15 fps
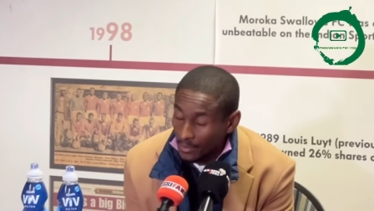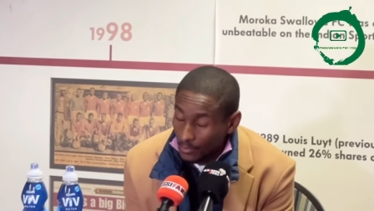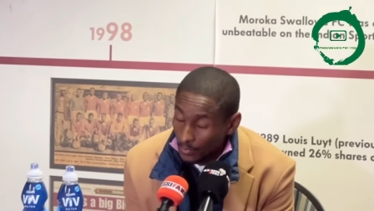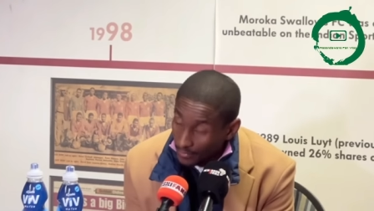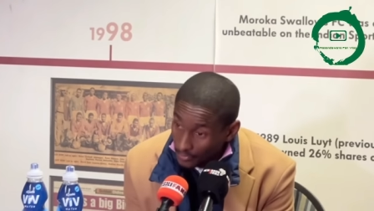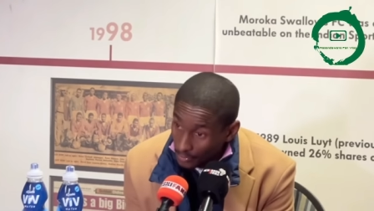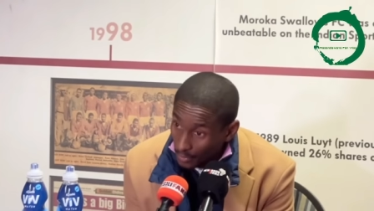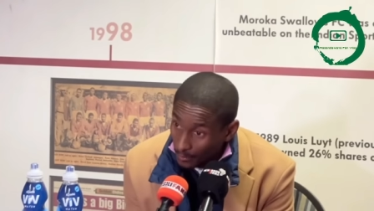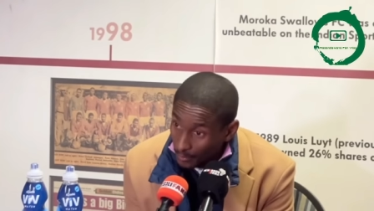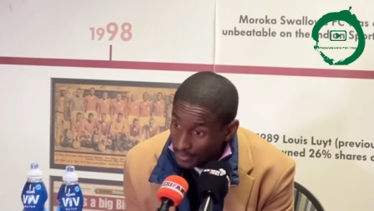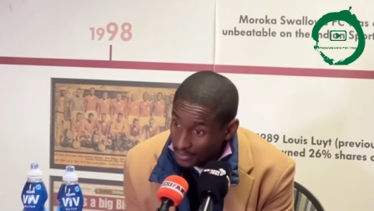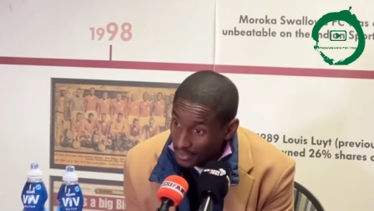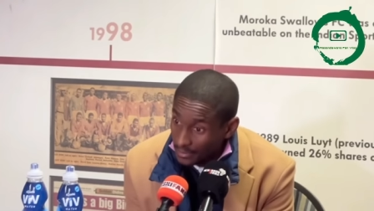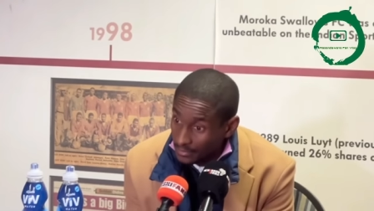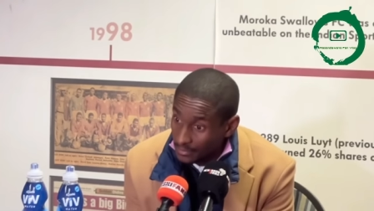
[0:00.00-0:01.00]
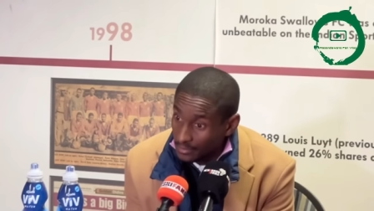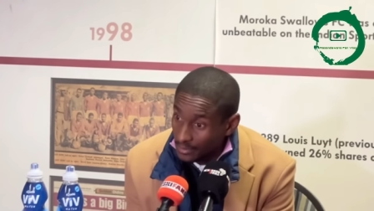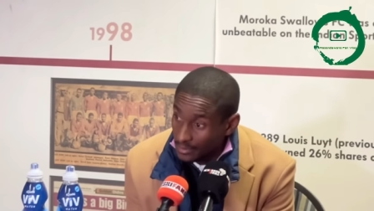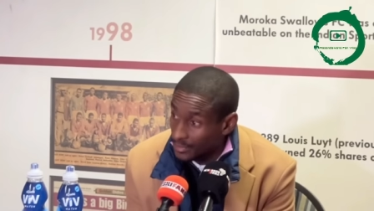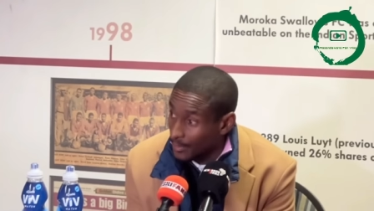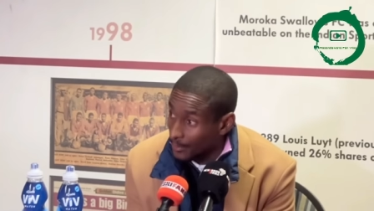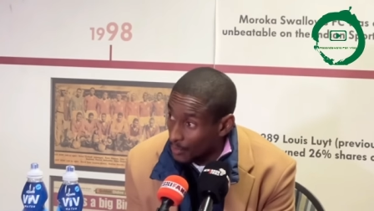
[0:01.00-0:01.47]
We have to represent the
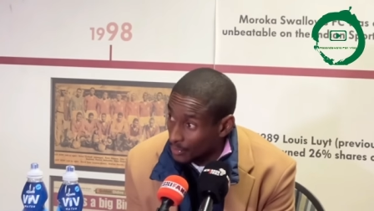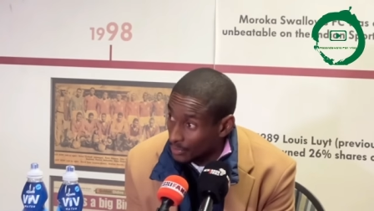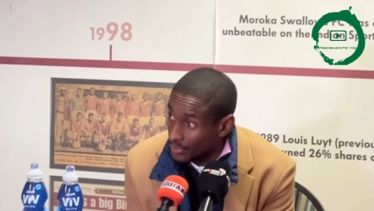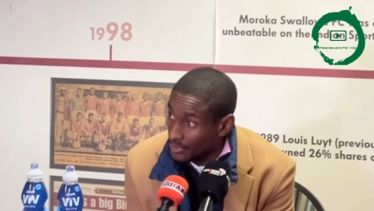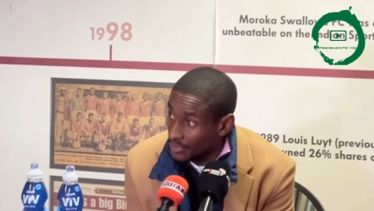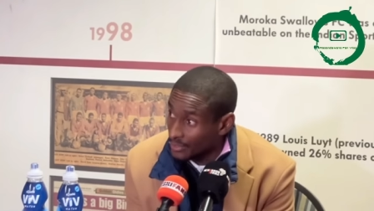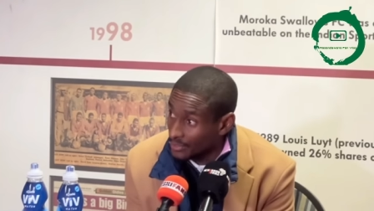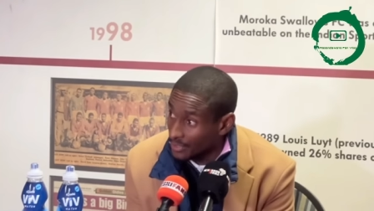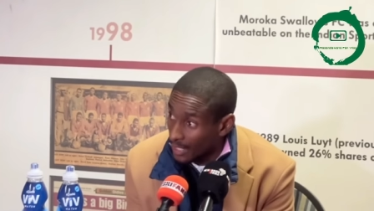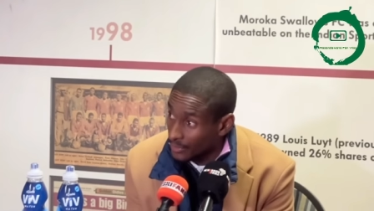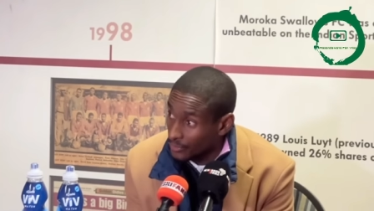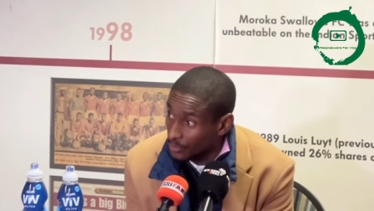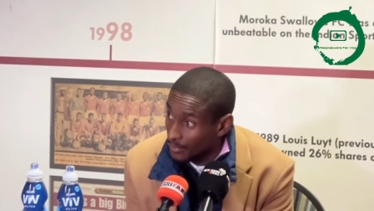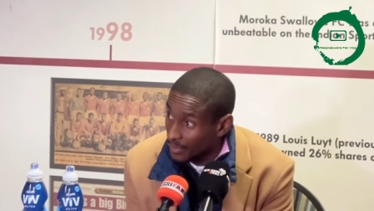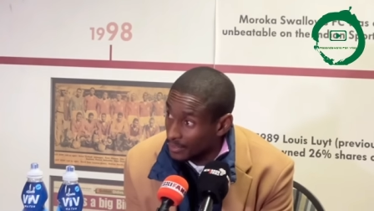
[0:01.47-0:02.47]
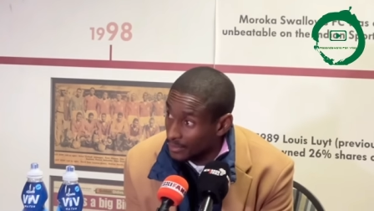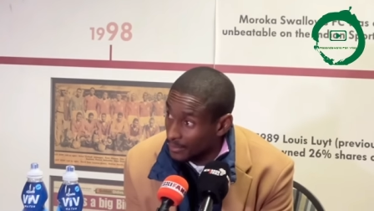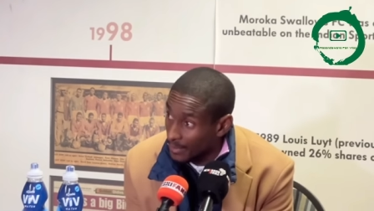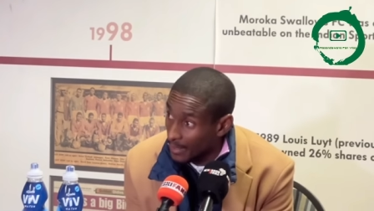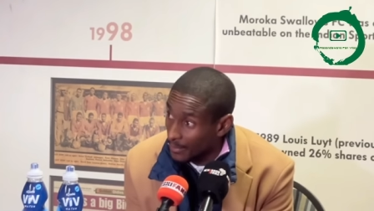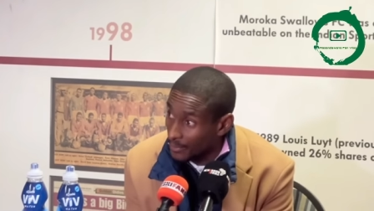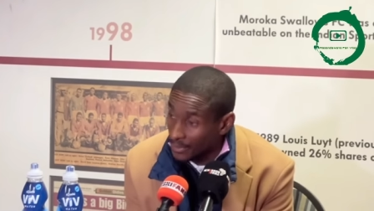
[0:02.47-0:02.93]
supporters and try to make them
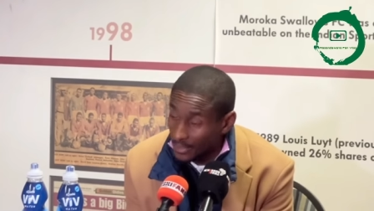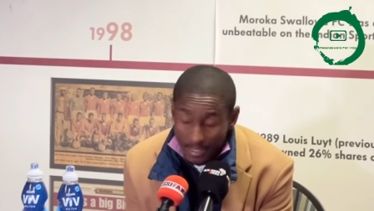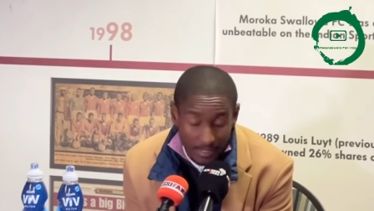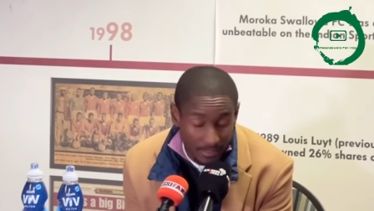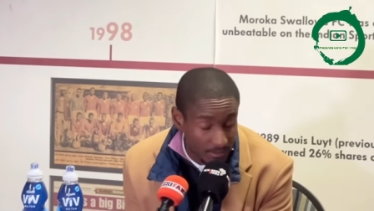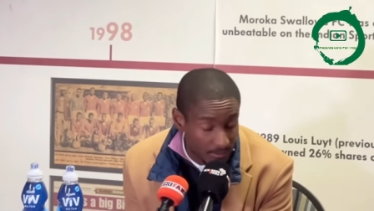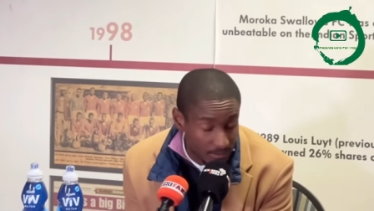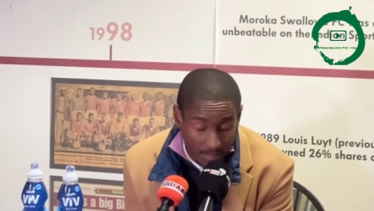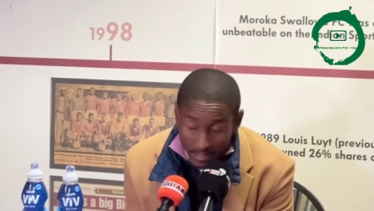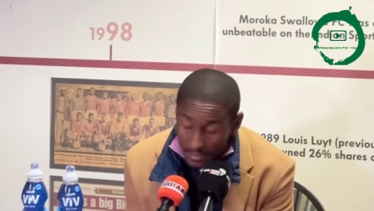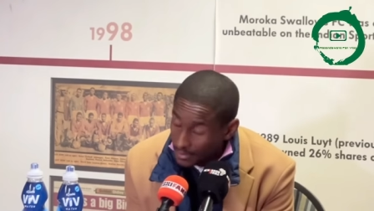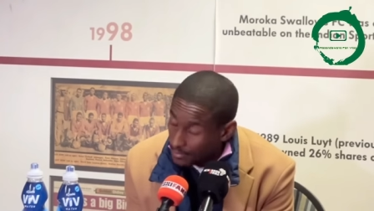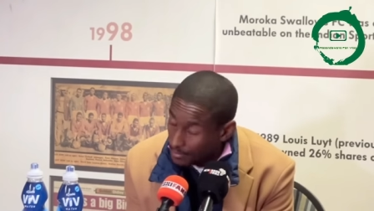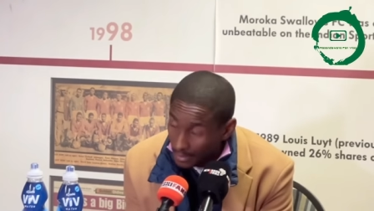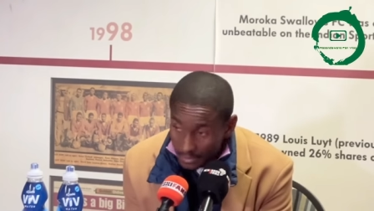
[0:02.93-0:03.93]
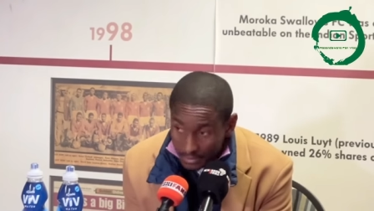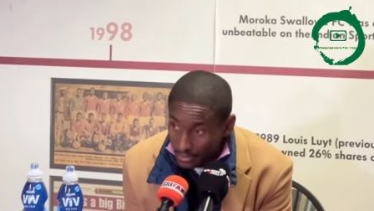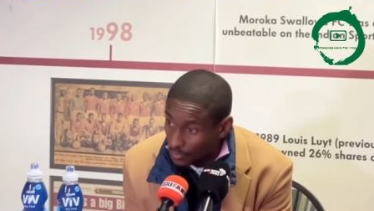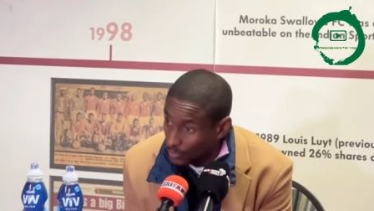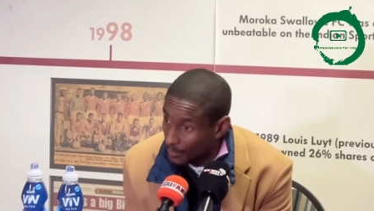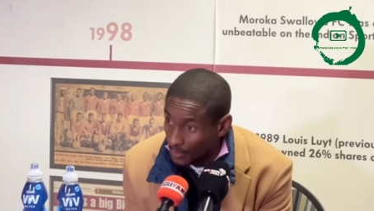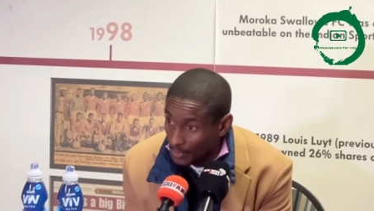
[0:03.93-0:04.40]
happy as as much as
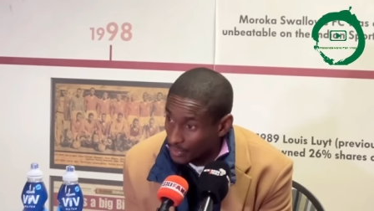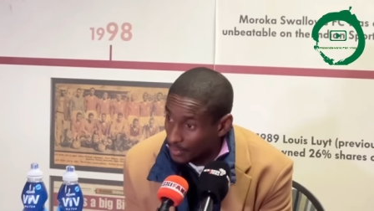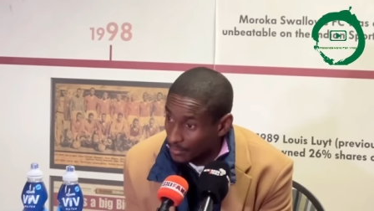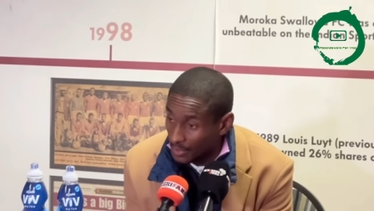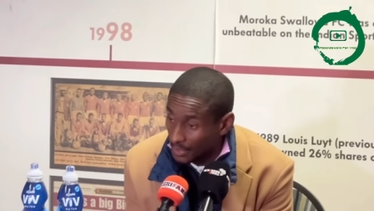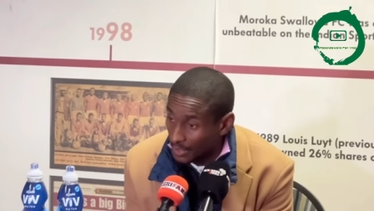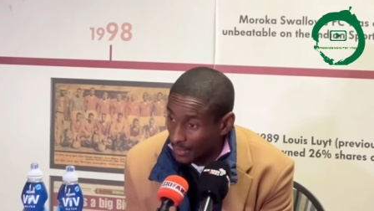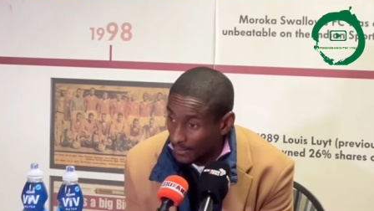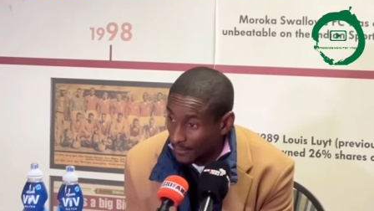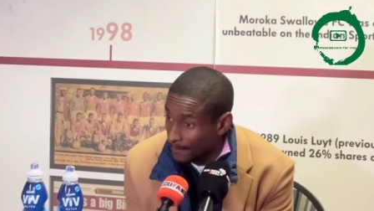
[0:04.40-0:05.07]
we possibly can